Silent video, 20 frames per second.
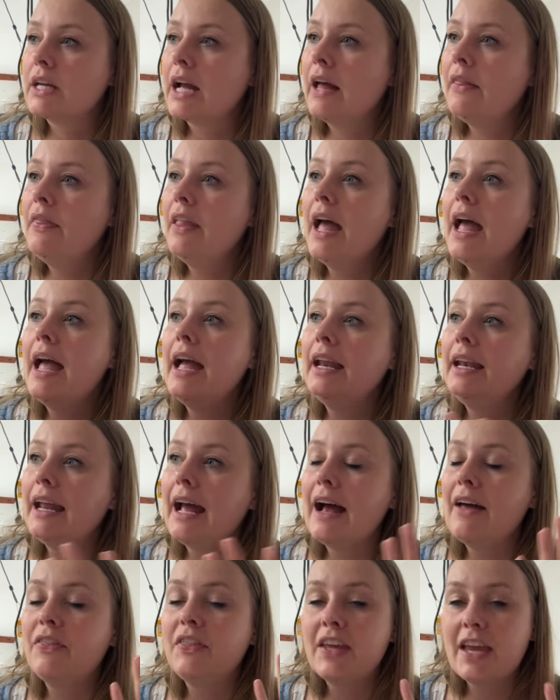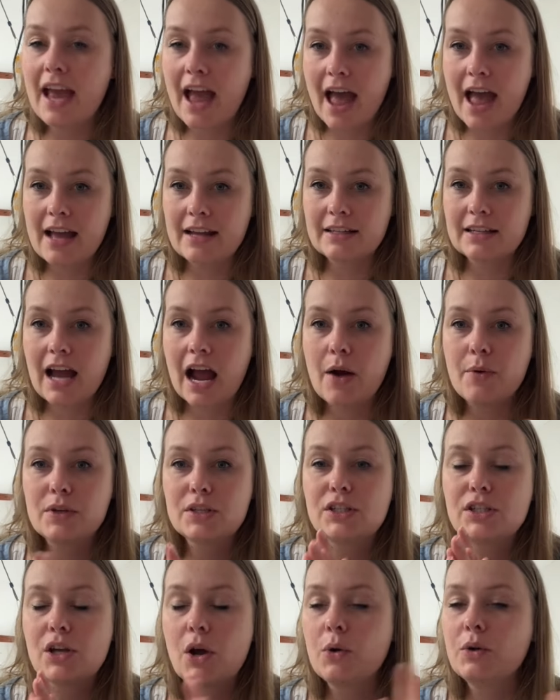And then at the end, I was
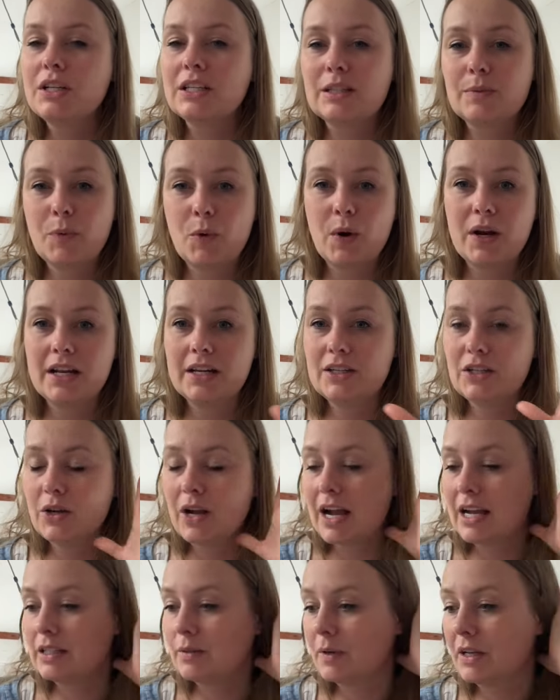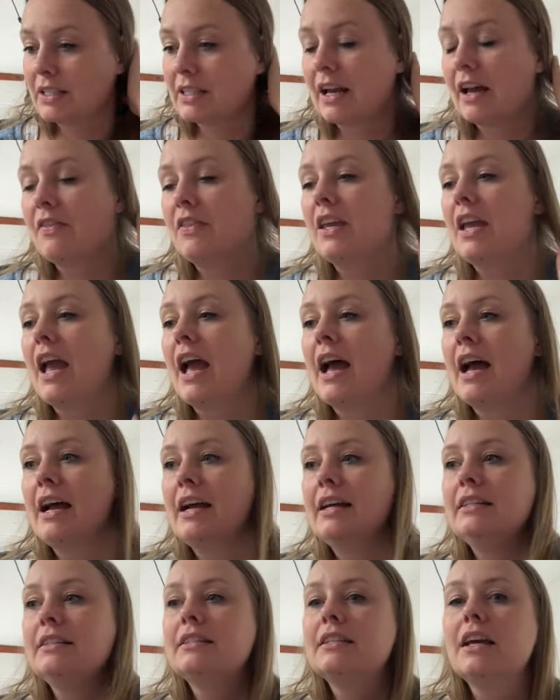so disappointed, you guys, because at the
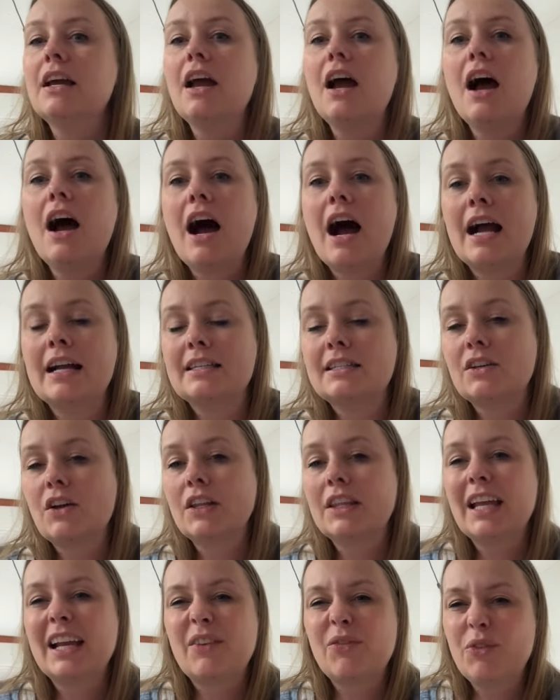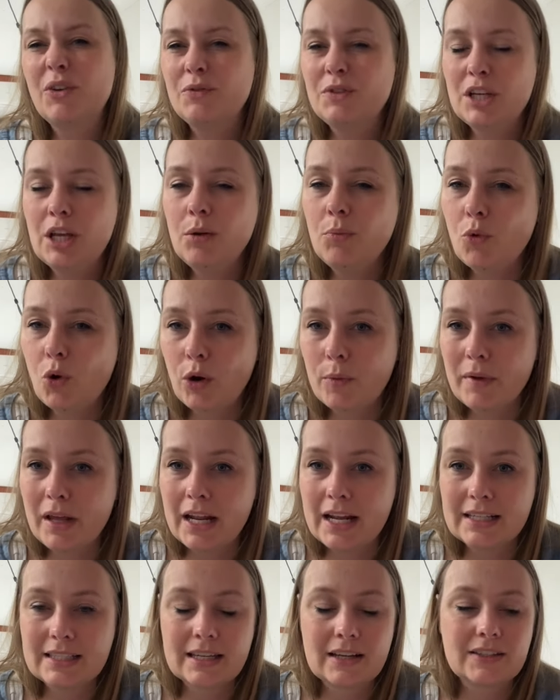end, I still had like 15 more
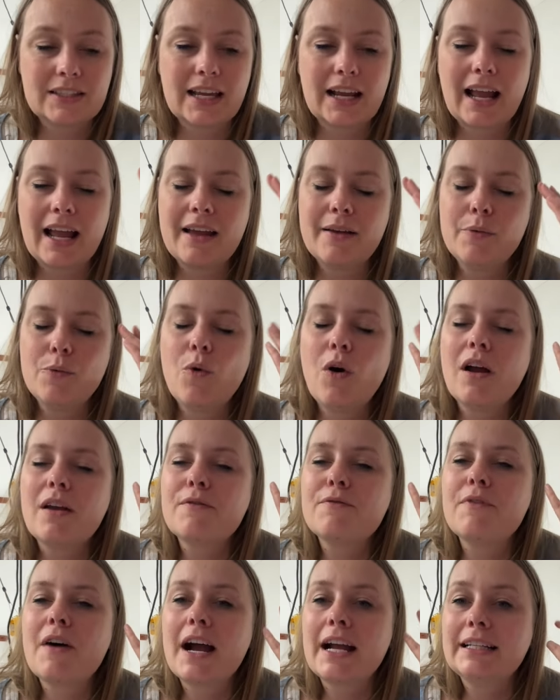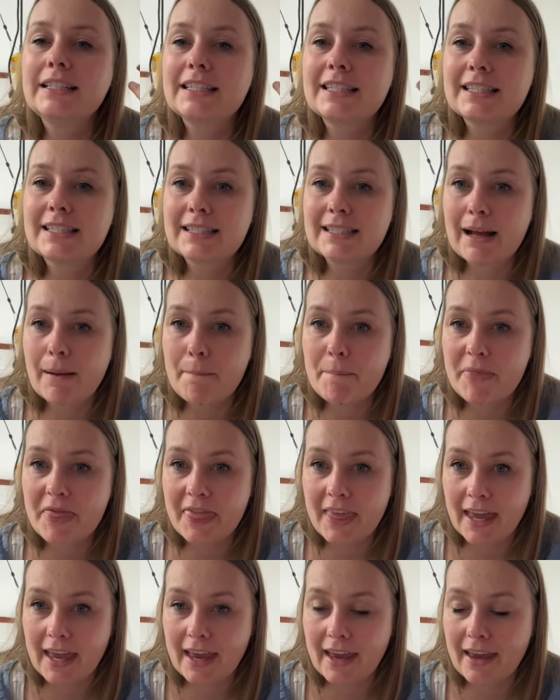minutes. So I was like, I want to find
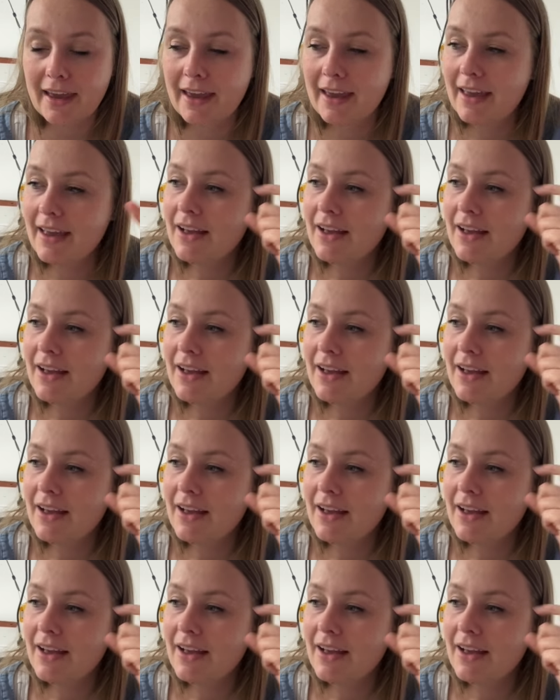something.